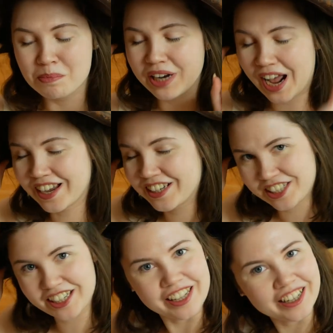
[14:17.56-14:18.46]
But
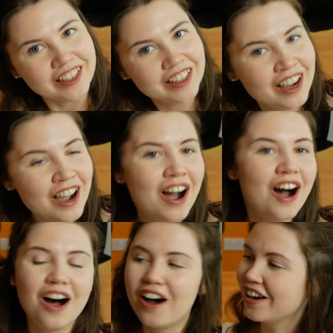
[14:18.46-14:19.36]
actually,
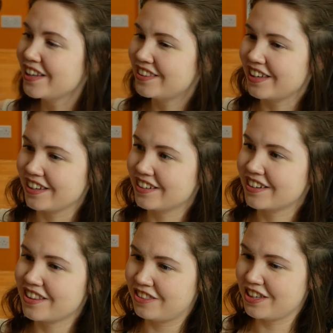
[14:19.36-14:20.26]
I
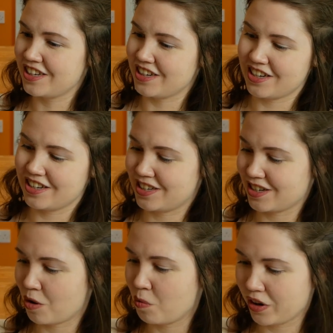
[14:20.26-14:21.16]
think this
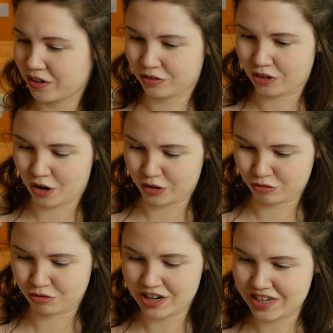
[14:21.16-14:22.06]
is one of those
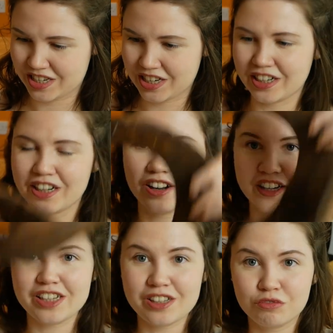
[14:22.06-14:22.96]
really stunning
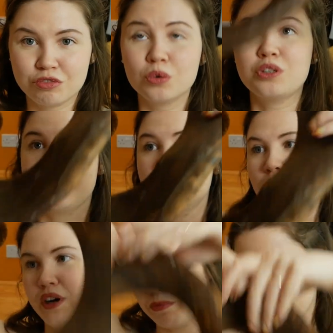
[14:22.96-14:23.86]
1940s
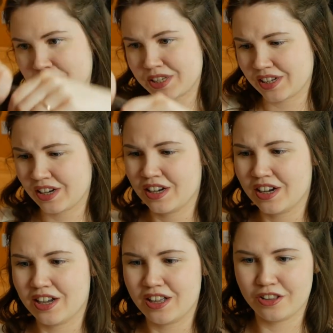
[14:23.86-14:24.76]
brims
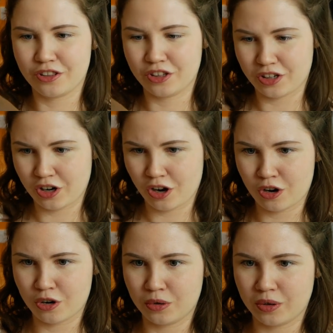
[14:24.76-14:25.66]
that
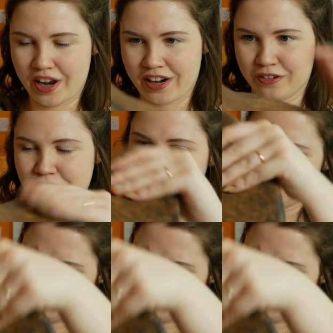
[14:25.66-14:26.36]
go, hang on,